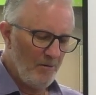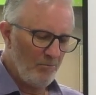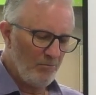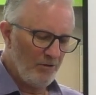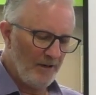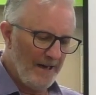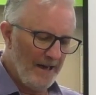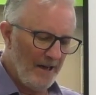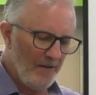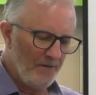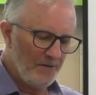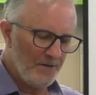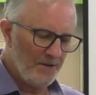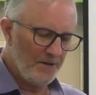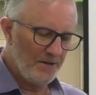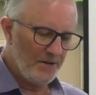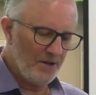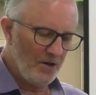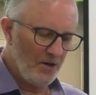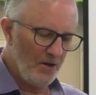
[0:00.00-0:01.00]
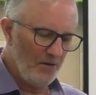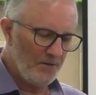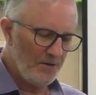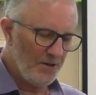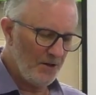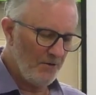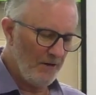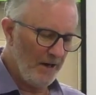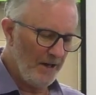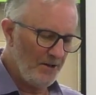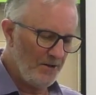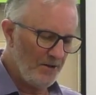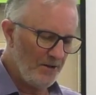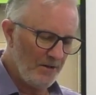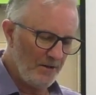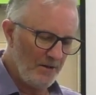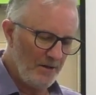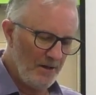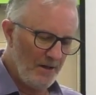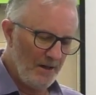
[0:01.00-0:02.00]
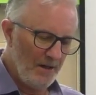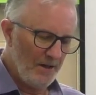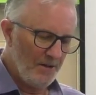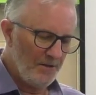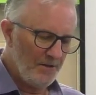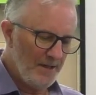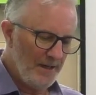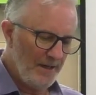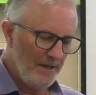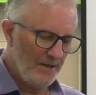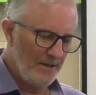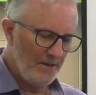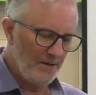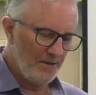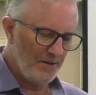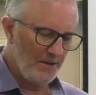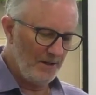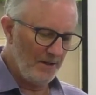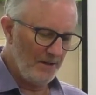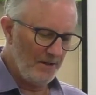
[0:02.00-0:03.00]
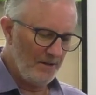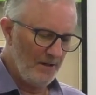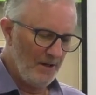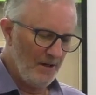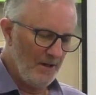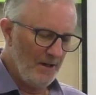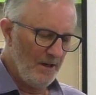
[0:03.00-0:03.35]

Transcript: pronounces the consecration sentences,